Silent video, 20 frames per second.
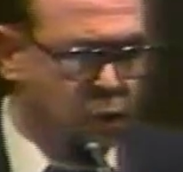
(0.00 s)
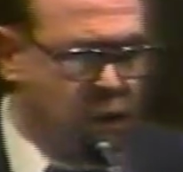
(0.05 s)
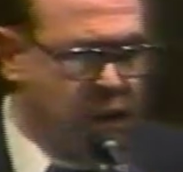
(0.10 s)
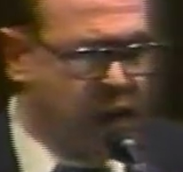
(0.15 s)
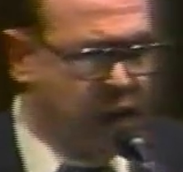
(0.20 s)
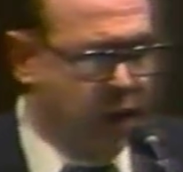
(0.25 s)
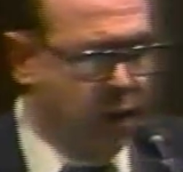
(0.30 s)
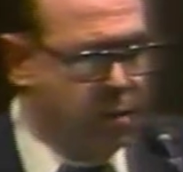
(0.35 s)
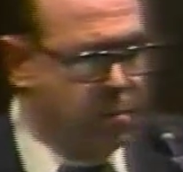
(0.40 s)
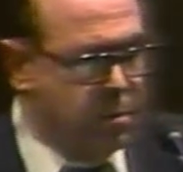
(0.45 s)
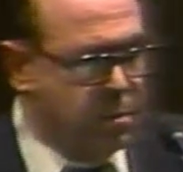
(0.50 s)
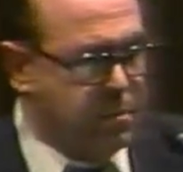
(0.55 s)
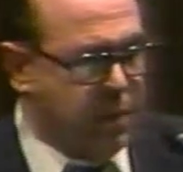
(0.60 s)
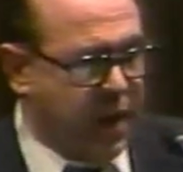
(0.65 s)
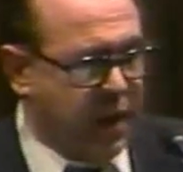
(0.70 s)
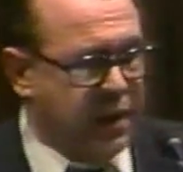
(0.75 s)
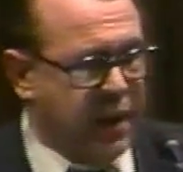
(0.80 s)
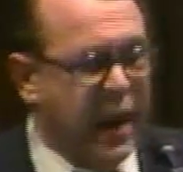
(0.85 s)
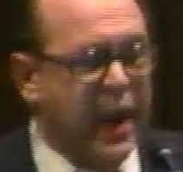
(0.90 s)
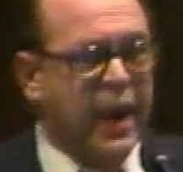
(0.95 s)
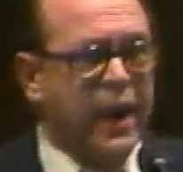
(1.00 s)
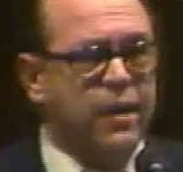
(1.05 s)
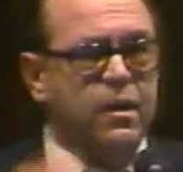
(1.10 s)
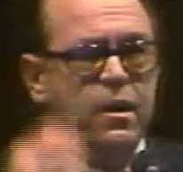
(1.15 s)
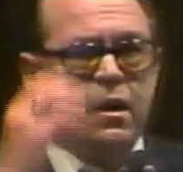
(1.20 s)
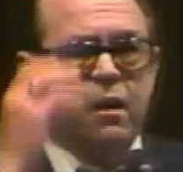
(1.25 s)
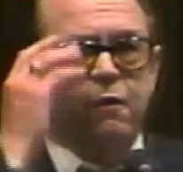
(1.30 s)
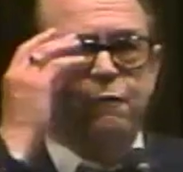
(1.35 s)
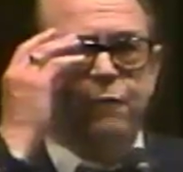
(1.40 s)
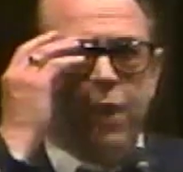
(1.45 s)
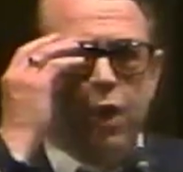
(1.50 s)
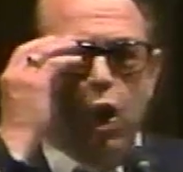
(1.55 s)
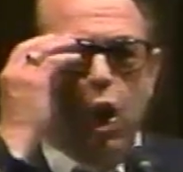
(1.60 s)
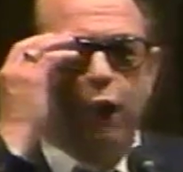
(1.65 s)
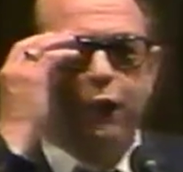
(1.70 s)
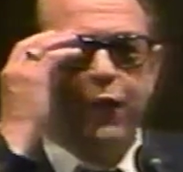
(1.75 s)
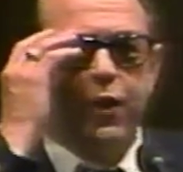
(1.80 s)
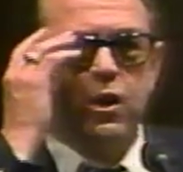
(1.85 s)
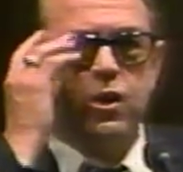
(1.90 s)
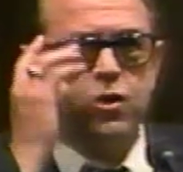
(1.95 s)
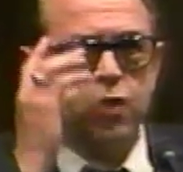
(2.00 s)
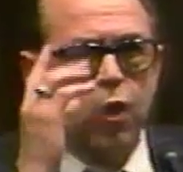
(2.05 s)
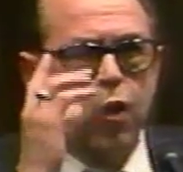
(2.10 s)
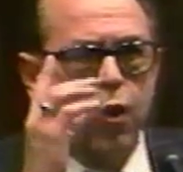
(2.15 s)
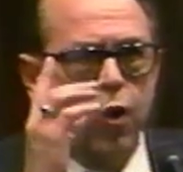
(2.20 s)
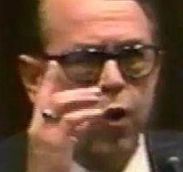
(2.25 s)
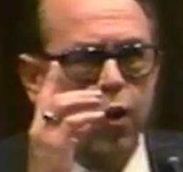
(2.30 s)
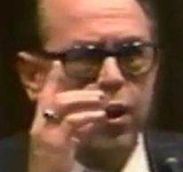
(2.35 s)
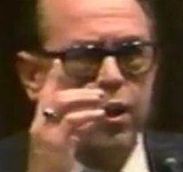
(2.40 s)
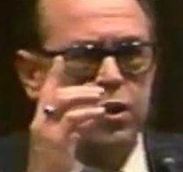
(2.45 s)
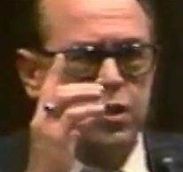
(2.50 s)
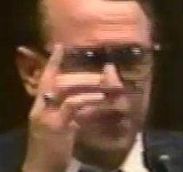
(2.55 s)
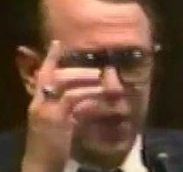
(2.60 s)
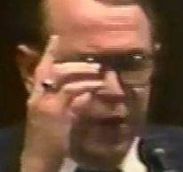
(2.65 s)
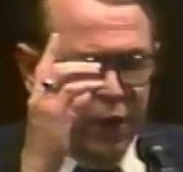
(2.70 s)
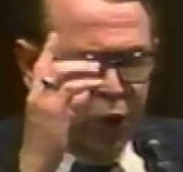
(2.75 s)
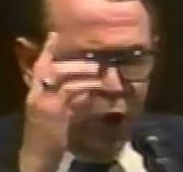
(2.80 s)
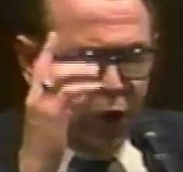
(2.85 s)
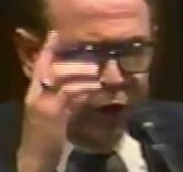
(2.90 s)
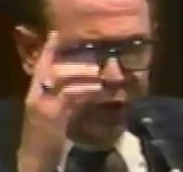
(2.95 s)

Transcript: When my dad fell off a sawhorse in